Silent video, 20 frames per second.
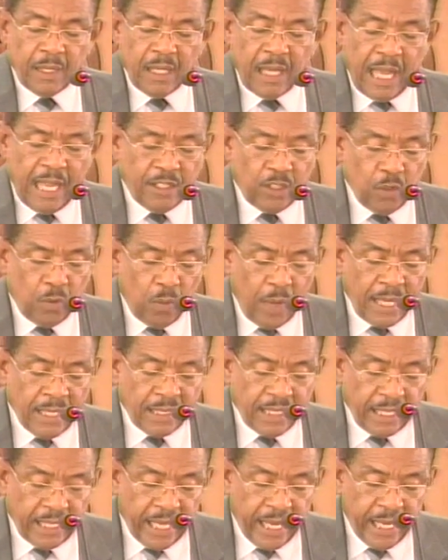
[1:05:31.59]
and to
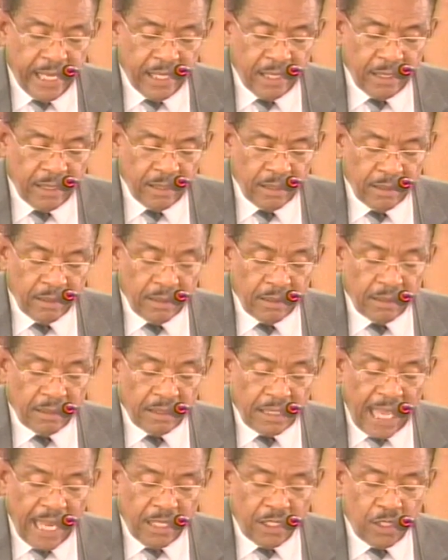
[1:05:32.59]
once again
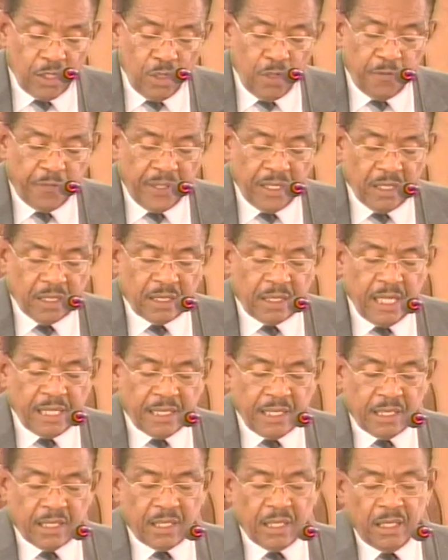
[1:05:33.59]
thank you for the
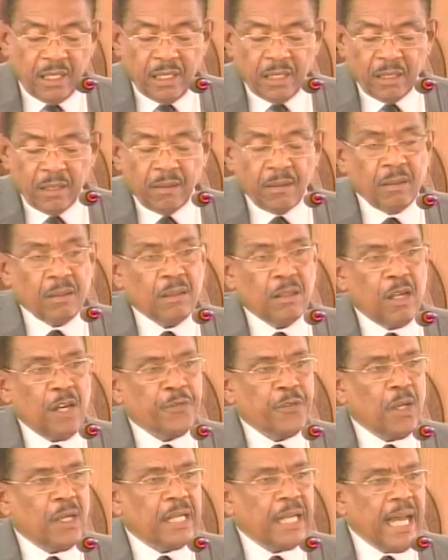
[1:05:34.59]
courtesy
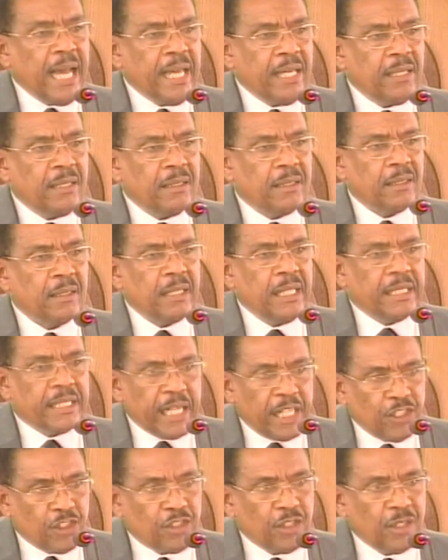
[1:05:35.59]
of your kind
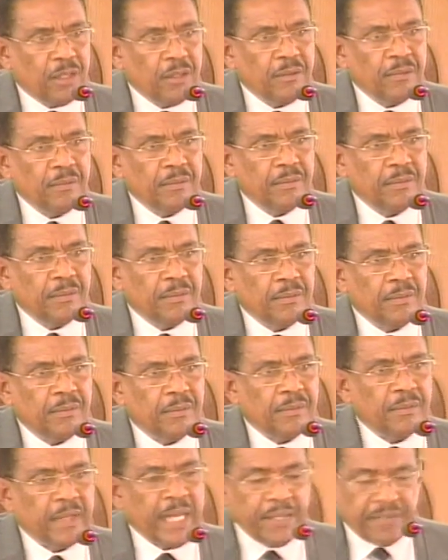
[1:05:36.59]
attention.
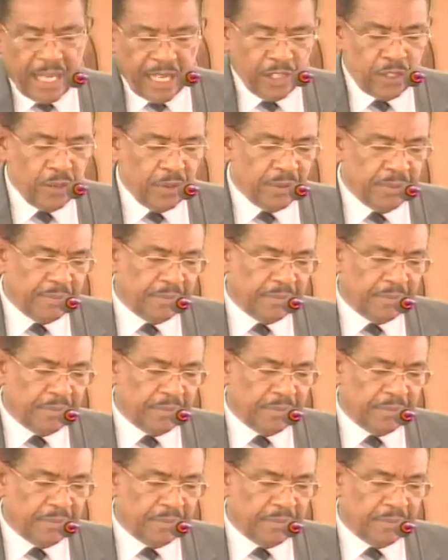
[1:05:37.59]
I thank you.